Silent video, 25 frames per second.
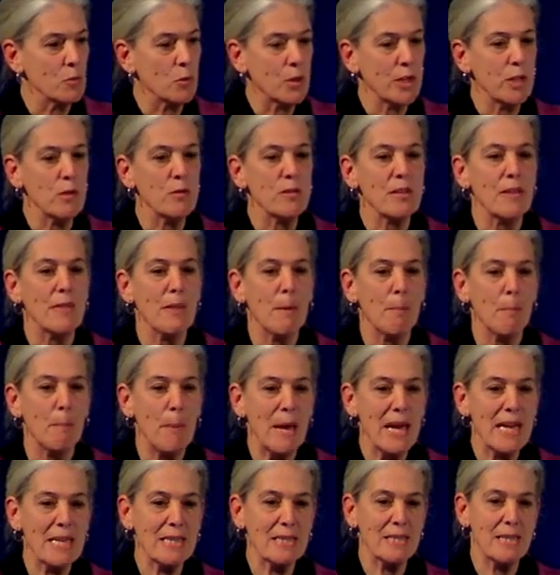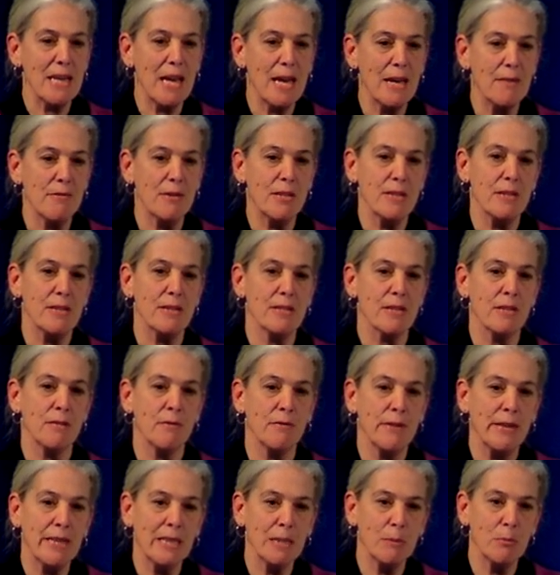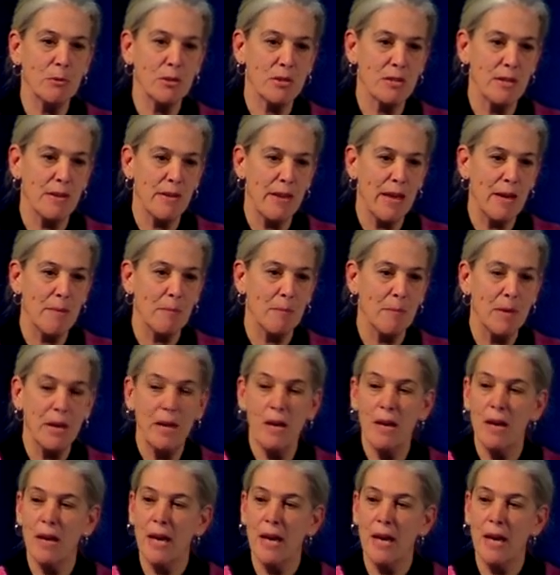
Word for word: were using the best evidence available to them,